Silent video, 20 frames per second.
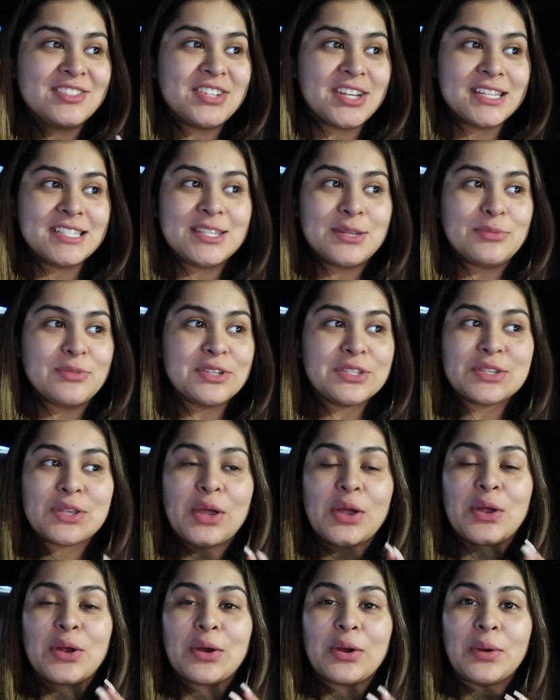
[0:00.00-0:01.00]
Jason was
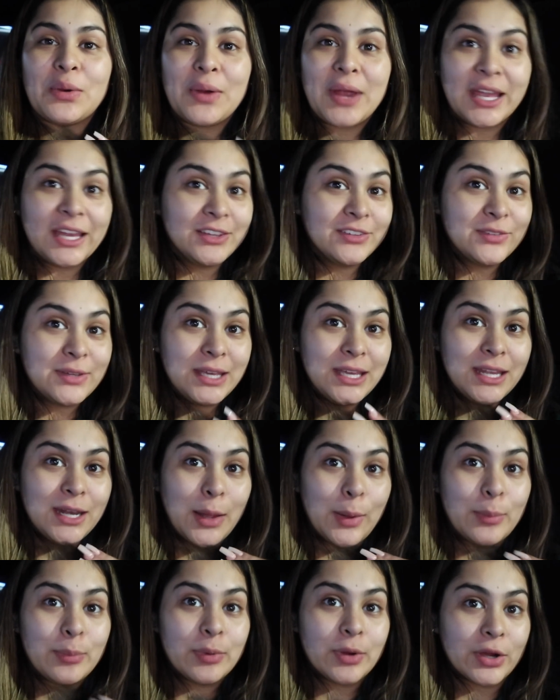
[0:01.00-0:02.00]

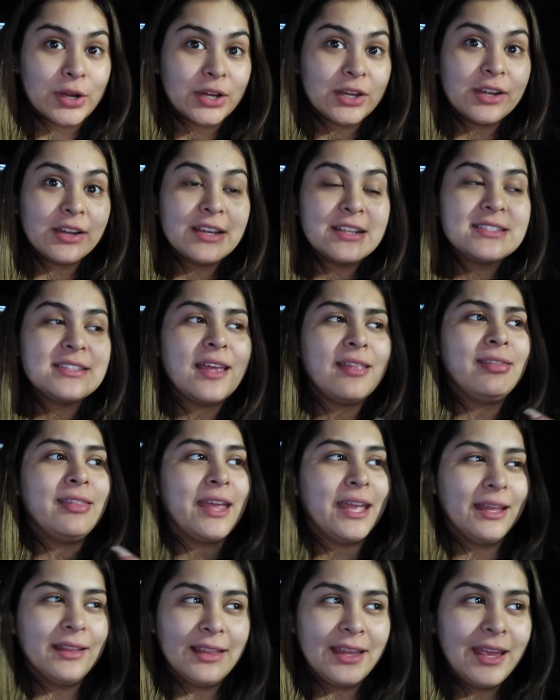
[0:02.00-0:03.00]
craving burgers and
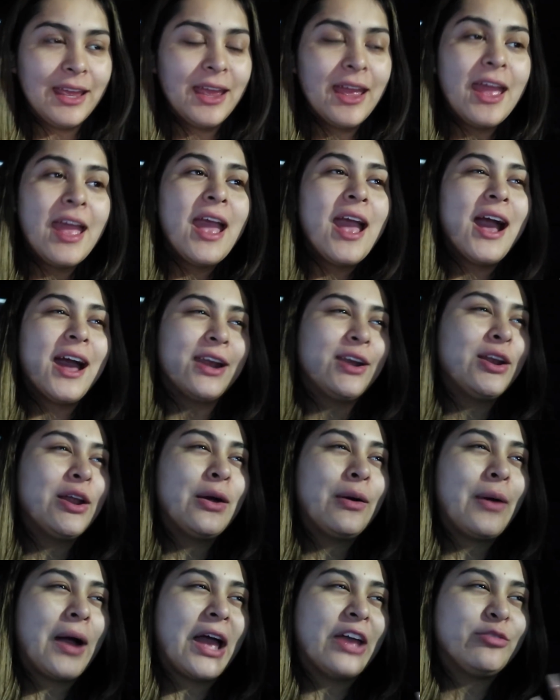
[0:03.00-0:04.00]
lately, I don't
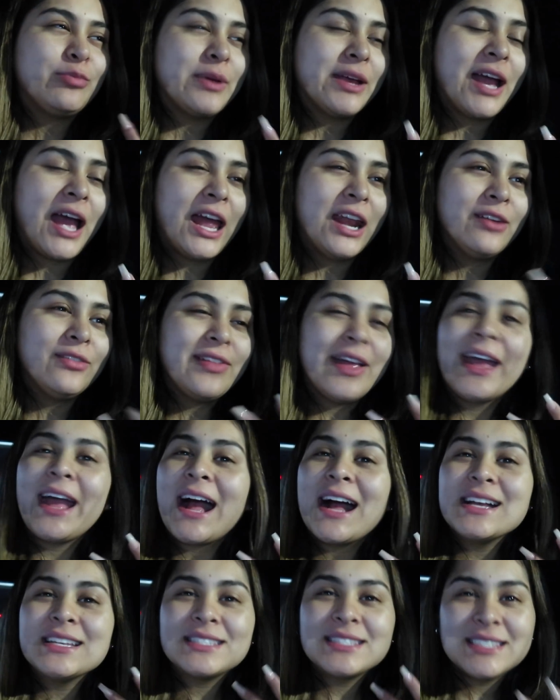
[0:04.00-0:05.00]
know, I've been kind of like
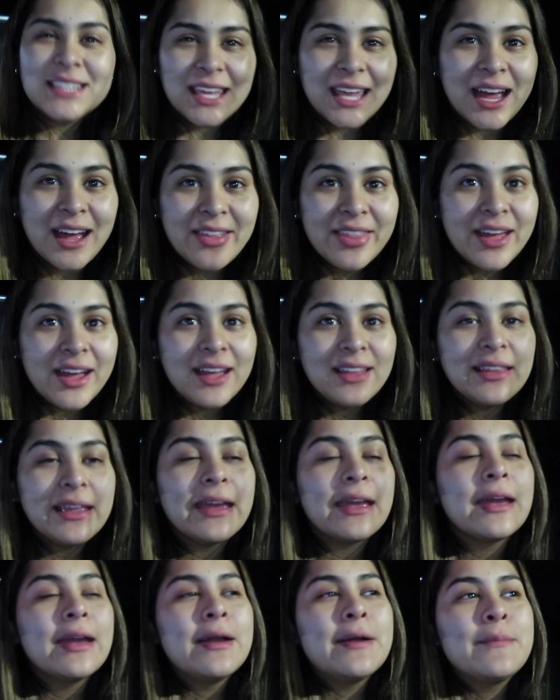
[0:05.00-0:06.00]
asquiada,
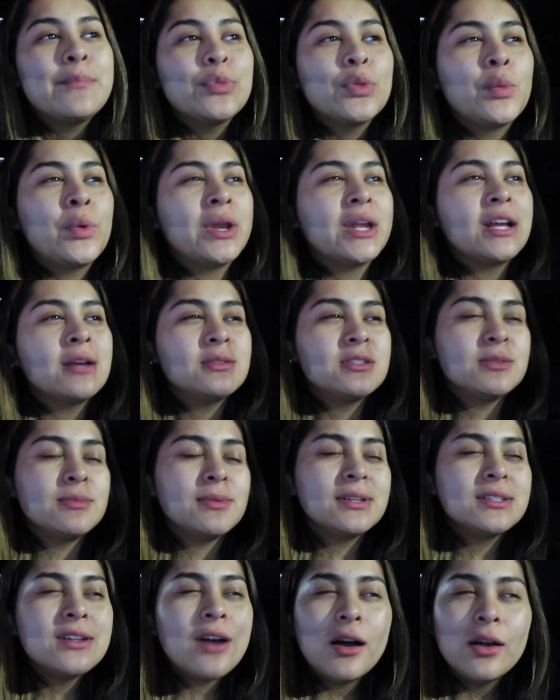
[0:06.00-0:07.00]
like when it comes to
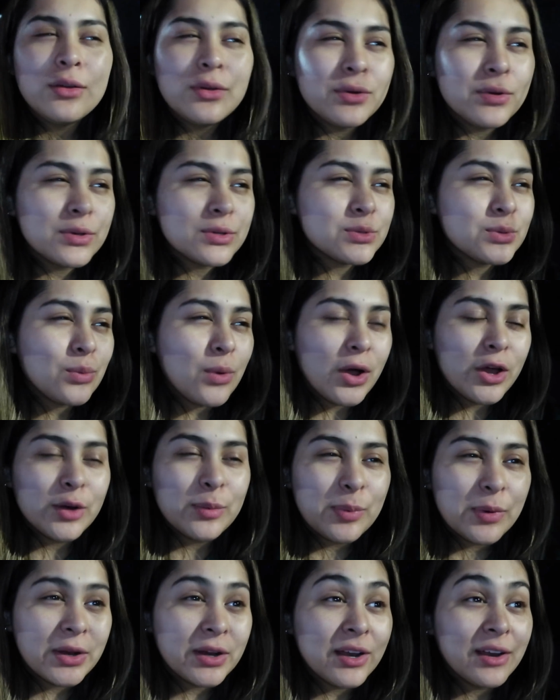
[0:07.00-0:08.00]
McDonald's,
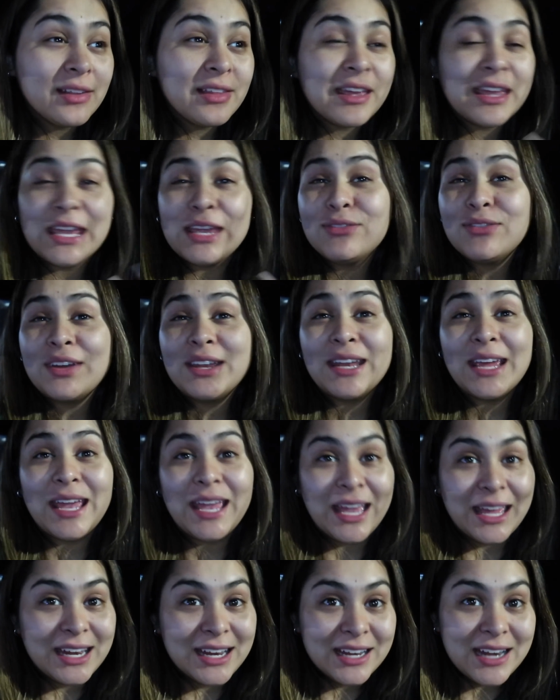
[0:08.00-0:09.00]
Whataburger, like even
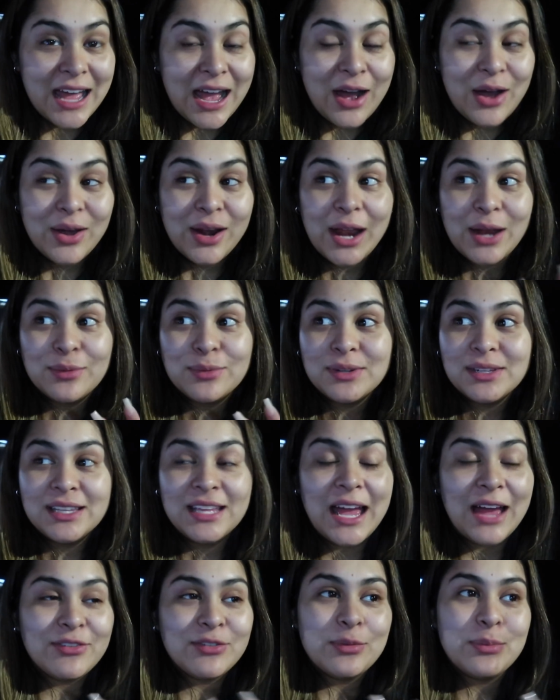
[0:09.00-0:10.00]
In-N-Out I
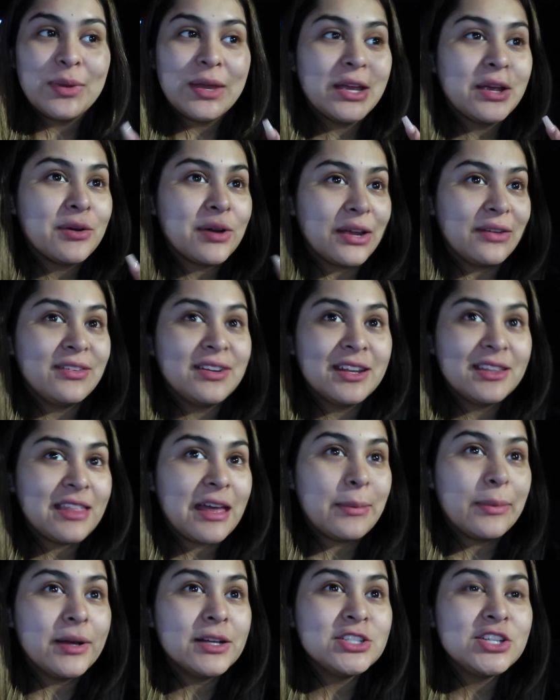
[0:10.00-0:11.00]
really haven't been craving it
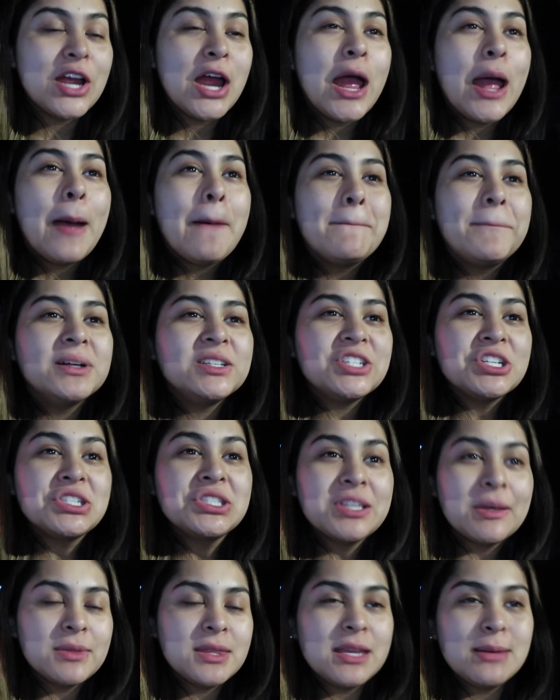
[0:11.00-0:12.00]
that much. But
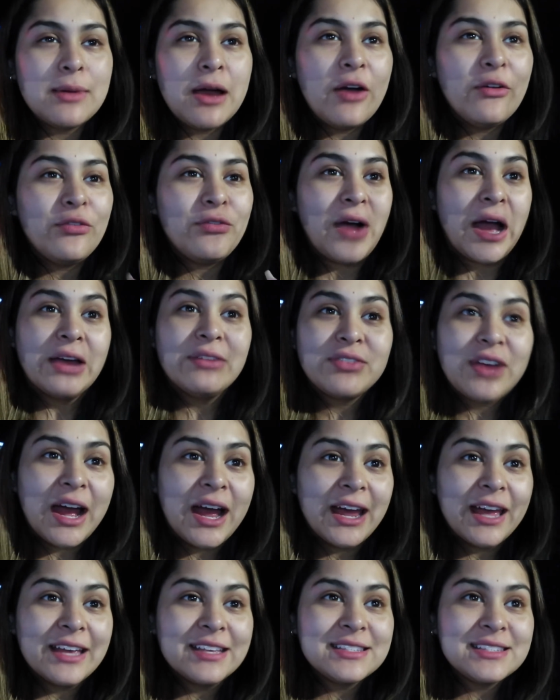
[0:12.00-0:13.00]
just something about Five
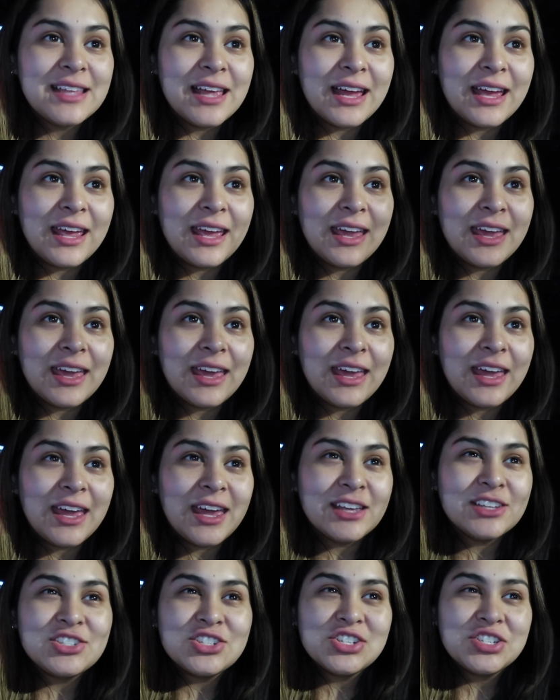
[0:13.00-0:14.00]
Guys, like
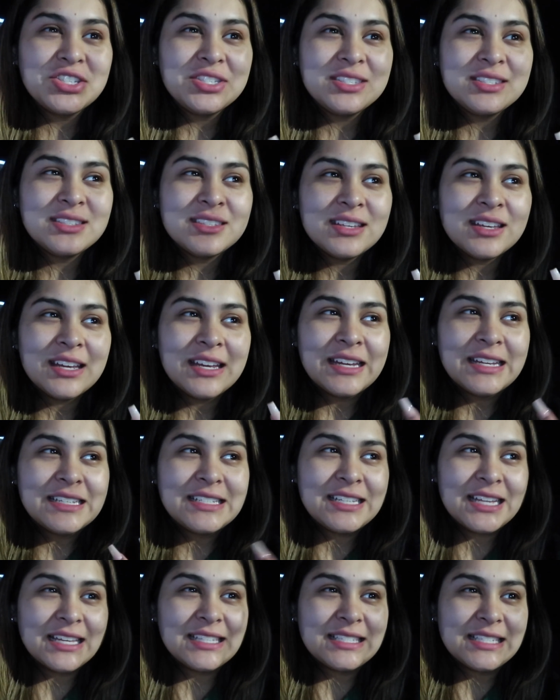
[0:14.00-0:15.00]
it just
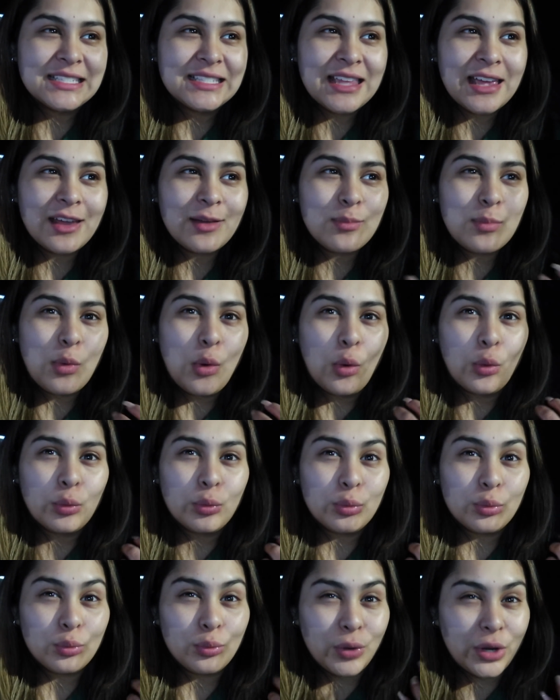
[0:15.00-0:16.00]
tastes like
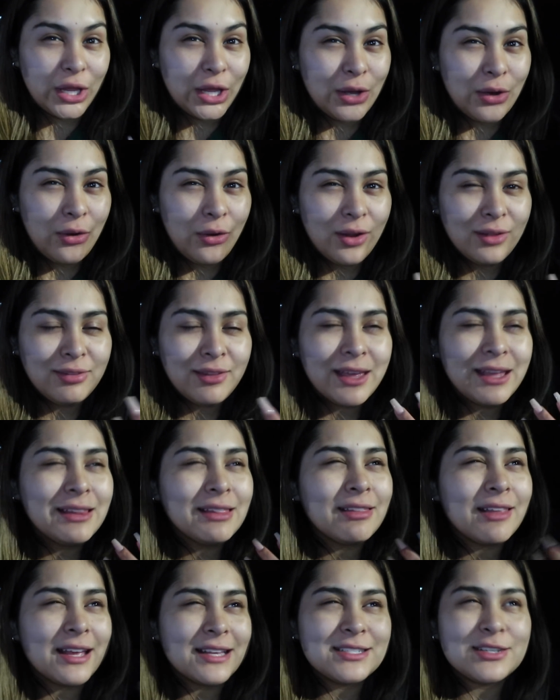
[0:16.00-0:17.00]
more real and like
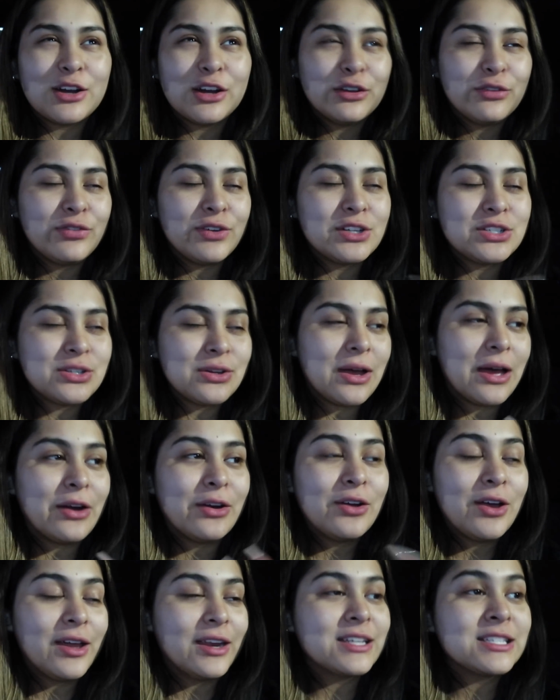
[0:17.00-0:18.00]
less artificial. I
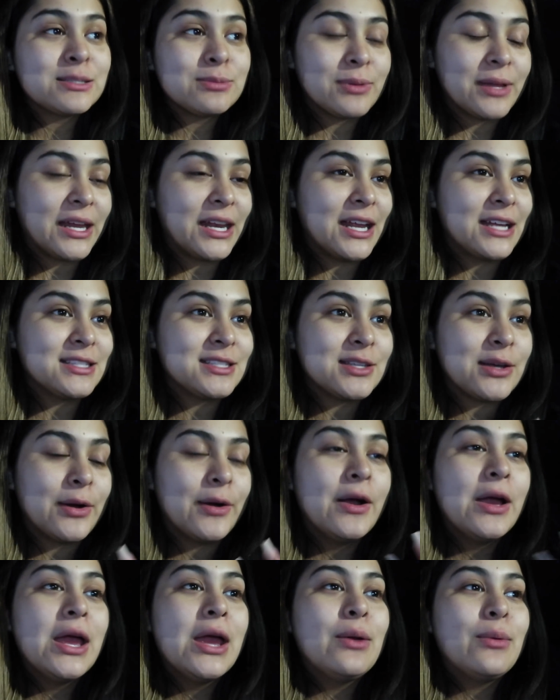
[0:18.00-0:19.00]
don't know how to explain it.
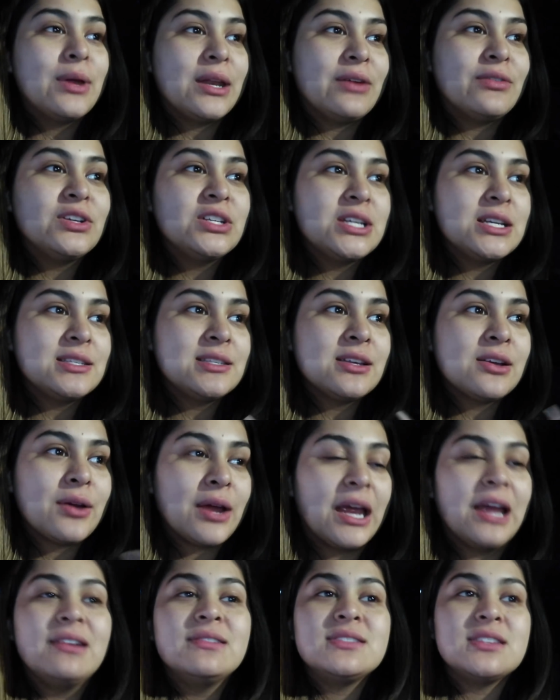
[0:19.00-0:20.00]
So whenever Jason
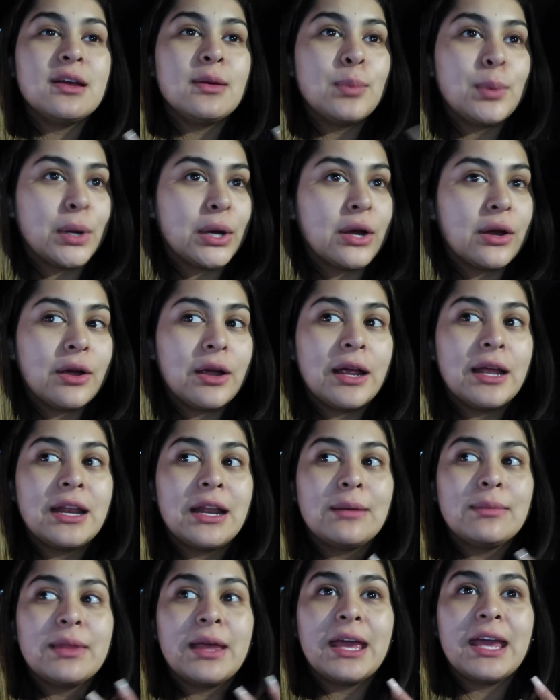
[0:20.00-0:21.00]
craves a burger
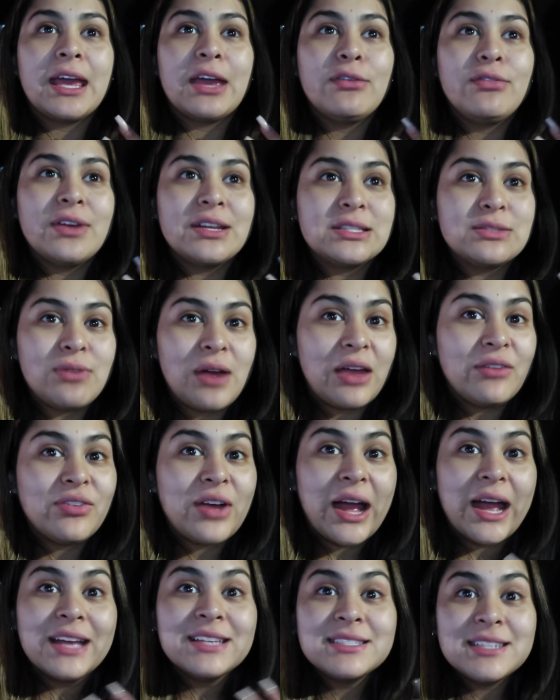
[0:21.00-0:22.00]
and I'm like, if it's Five
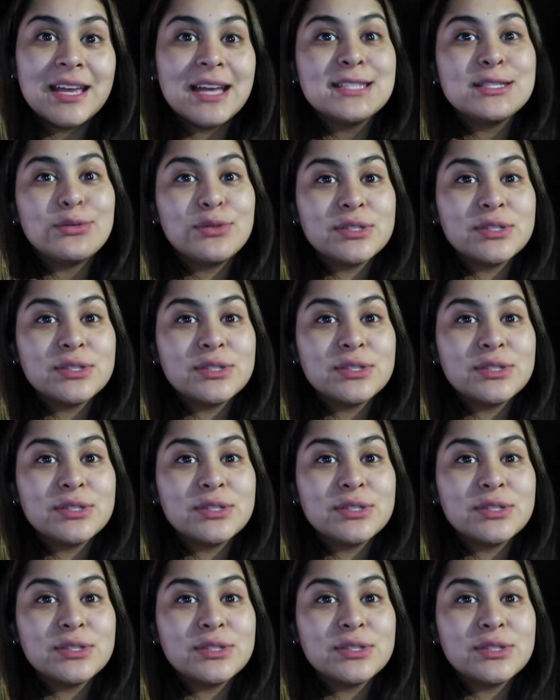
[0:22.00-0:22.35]
Guys, yes.